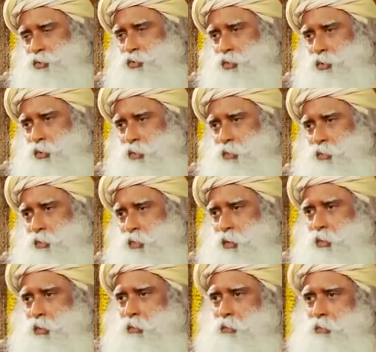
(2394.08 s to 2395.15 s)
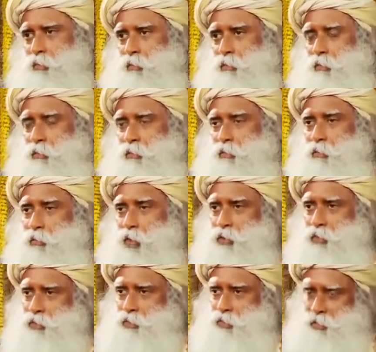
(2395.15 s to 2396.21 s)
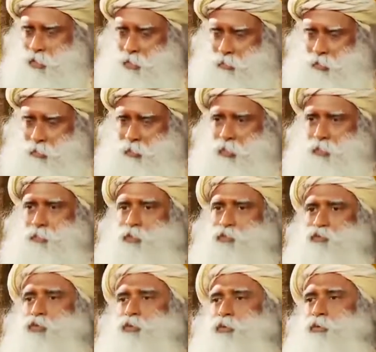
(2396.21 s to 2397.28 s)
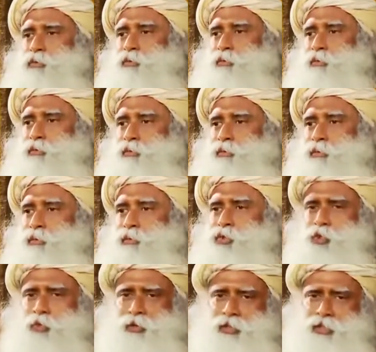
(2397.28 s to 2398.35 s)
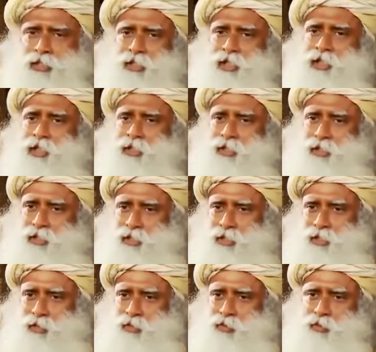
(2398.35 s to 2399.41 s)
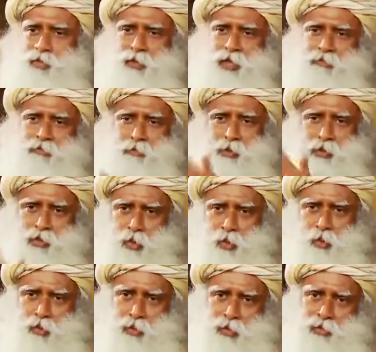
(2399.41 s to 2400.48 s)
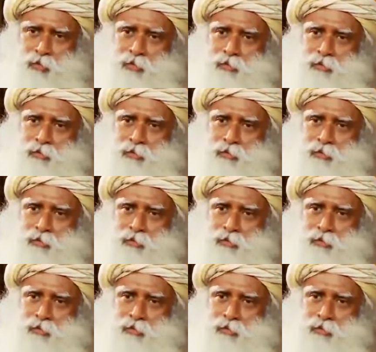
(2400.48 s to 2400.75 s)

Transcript: So, once your stomach becomes full, you will seek other things, you don't have to be told